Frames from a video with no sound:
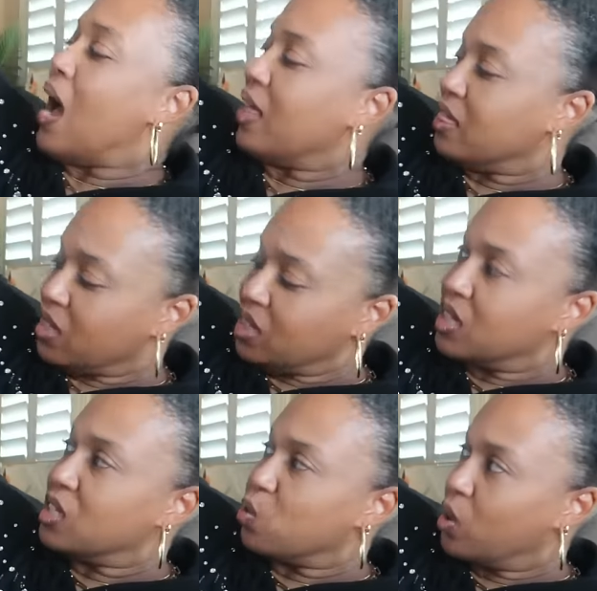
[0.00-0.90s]
I think
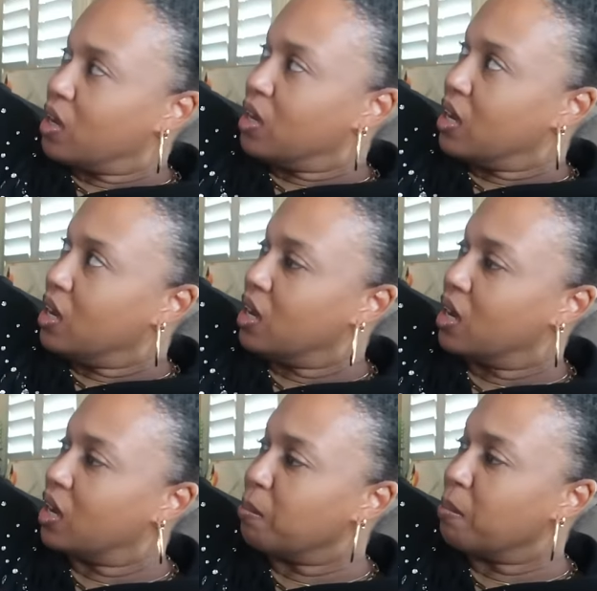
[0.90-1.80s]
this one
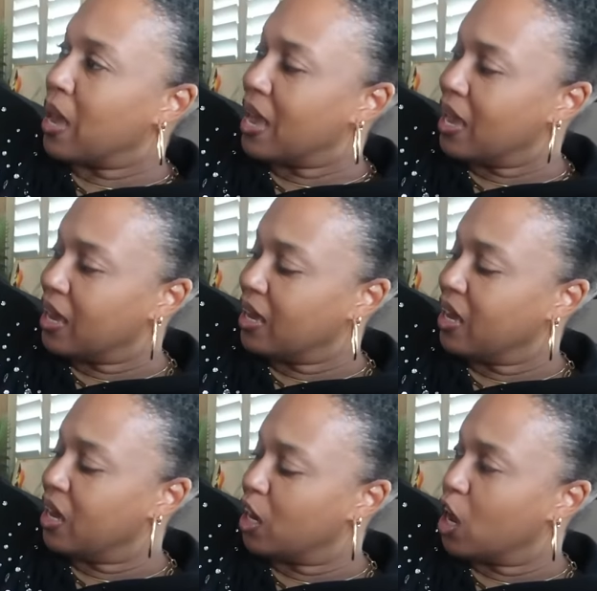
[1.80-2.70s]

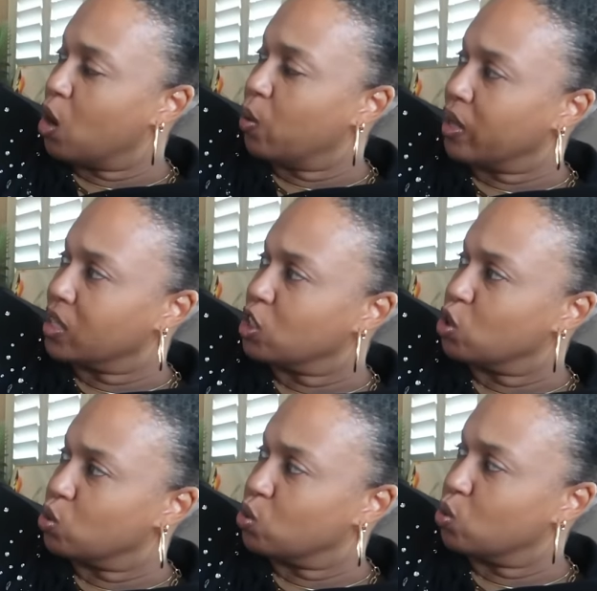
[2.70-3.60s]
may go
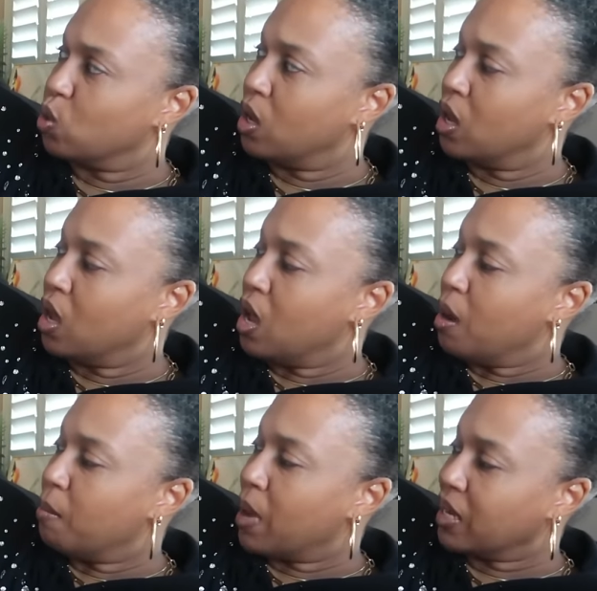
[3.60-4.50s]
into
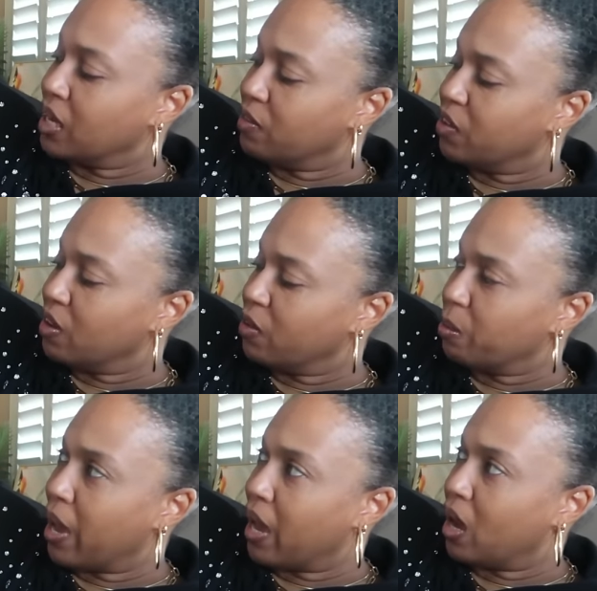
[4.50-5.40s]
my gift
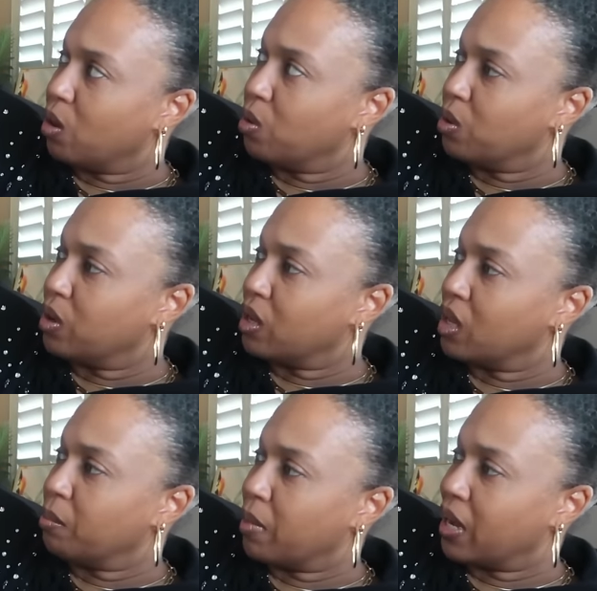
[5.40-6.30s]
giving pal.
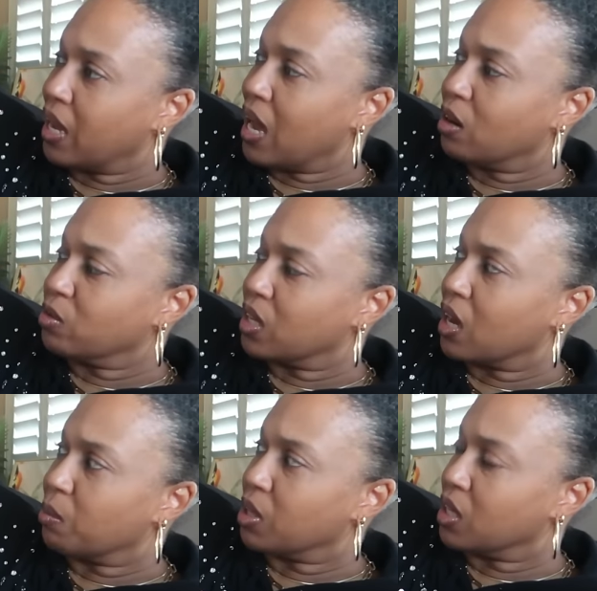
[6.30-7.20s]
It might. I don't
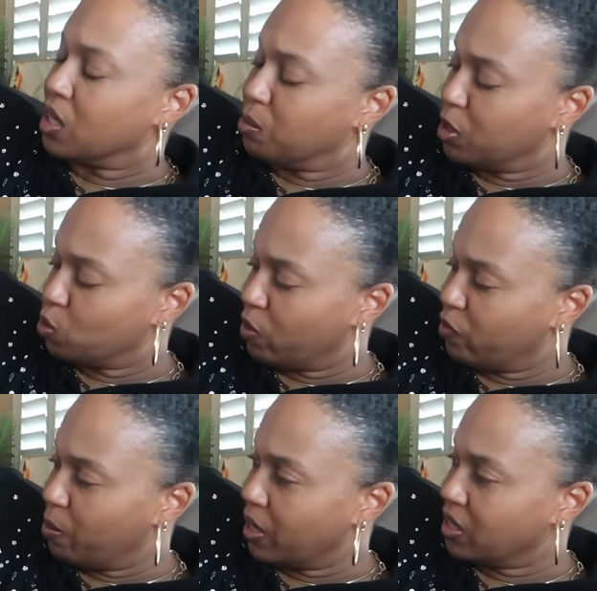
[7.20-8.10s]
think I'm going to keep this one
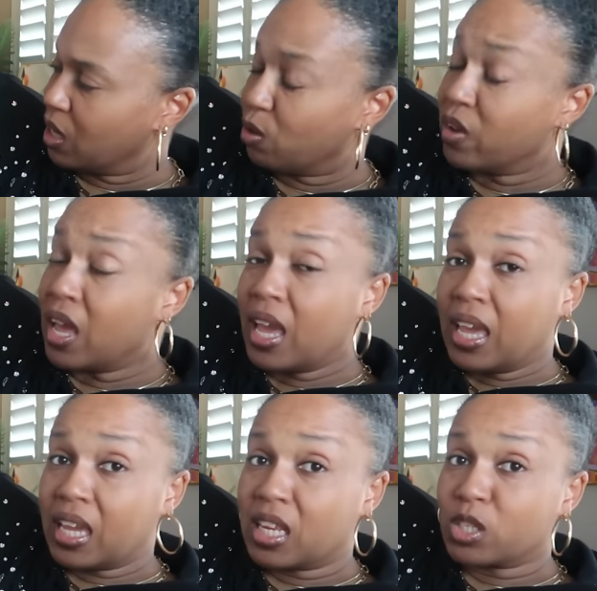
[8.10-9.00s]
for myself.
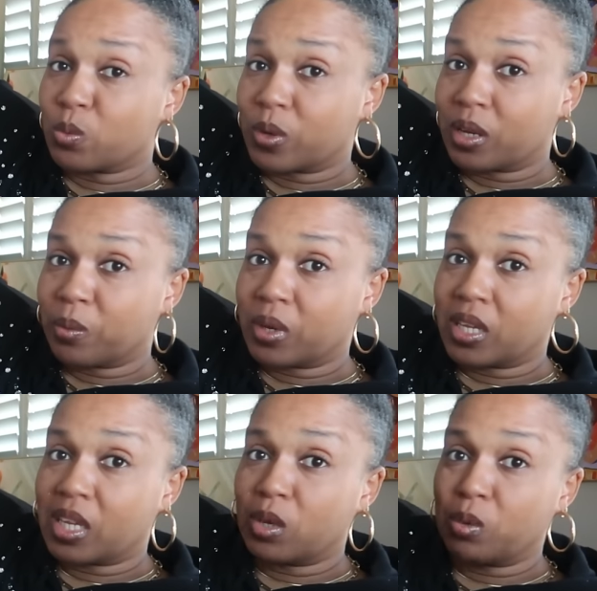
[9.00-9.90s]
It is really,
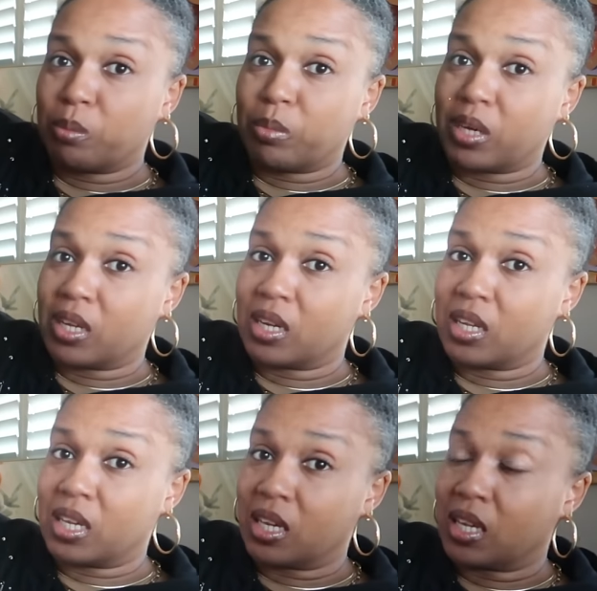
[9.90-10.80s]
really cute. But
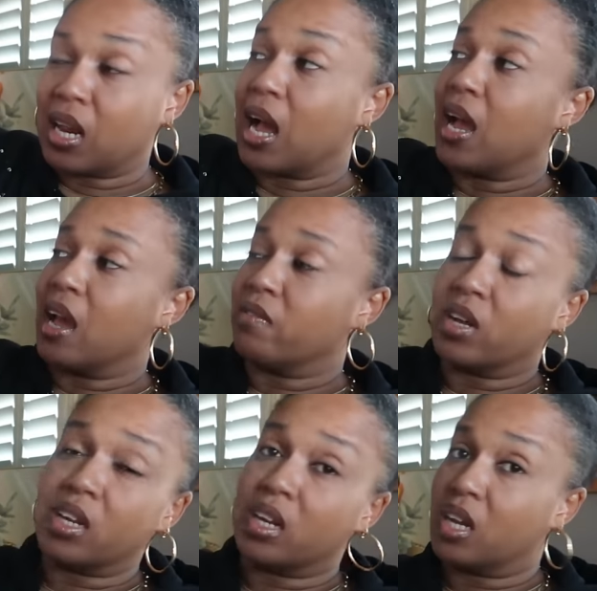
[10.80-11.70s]
again, I have
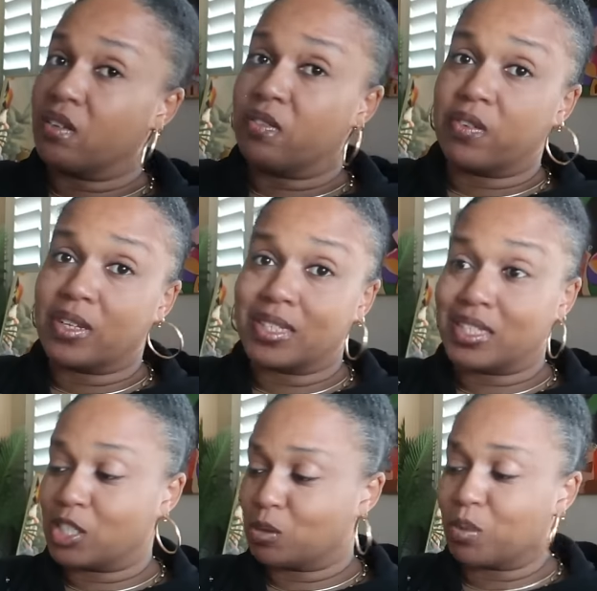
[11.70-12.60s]
enough
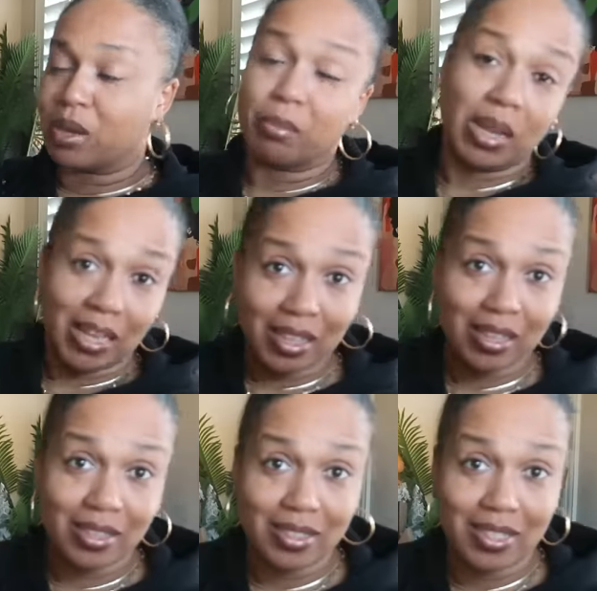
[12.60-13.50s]
gingerbread
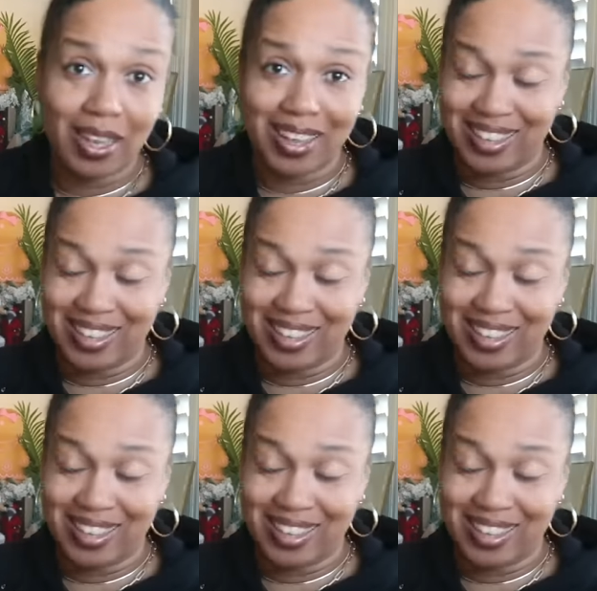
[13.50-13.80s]
blankets.